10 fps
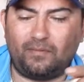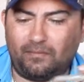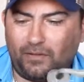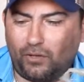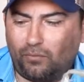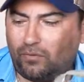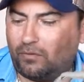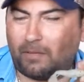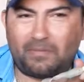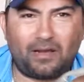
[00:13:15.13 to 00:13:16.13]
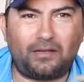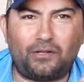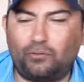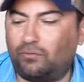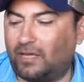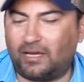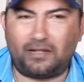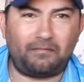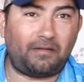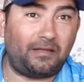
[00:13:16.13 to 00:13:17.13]
No, I'm not gonna do
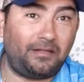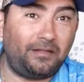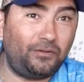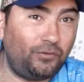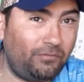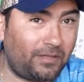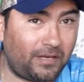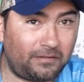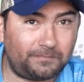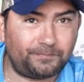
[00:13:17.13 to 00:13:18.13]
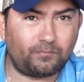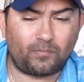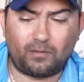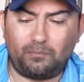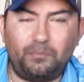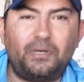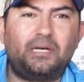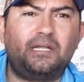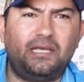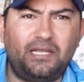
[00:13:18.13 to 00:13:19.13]
that. I didn't do that.
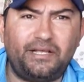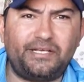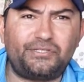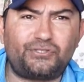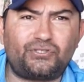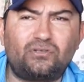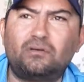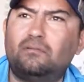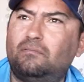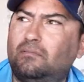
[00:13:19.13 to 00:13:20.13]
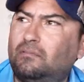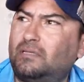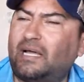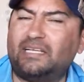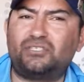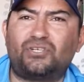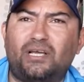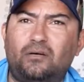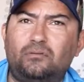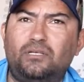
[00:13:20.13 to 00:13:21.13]
But it is nice
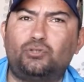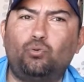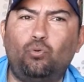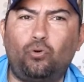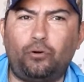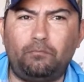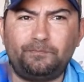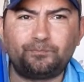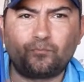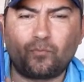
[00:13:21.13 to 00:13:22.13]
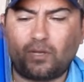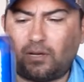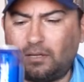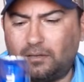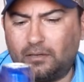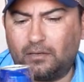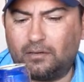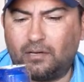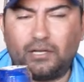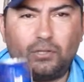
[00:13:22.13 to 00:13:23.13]
out. It's warm, and
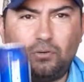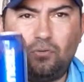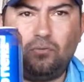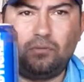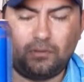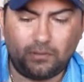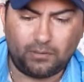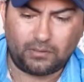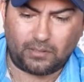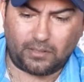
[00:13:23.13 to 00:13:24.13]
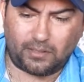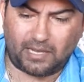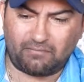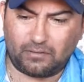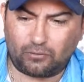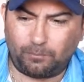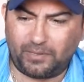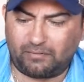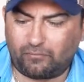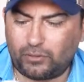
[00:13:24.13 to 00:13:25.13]
I do have a little
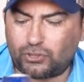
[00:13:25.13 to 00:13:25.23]
beverage